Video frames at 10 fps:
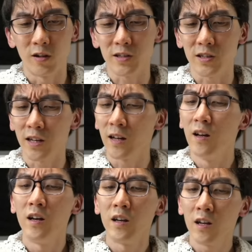I was just like,
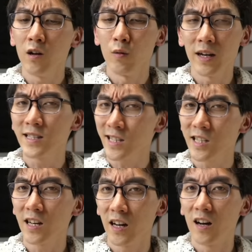you know what, it's
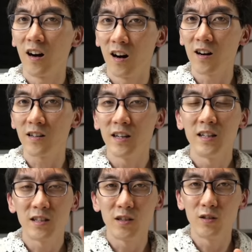actually kind of hard
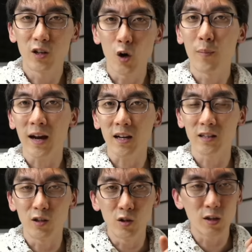to go back
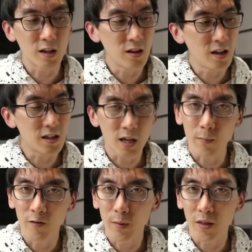and using the tip
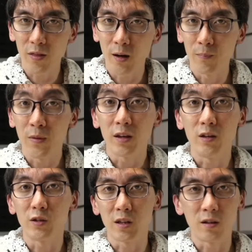of my thumb,
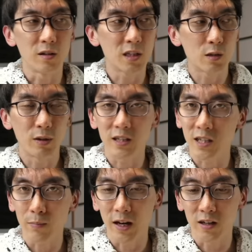using those split
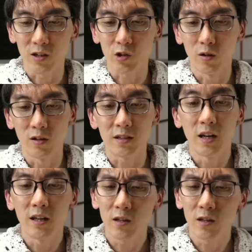D-pad controllers,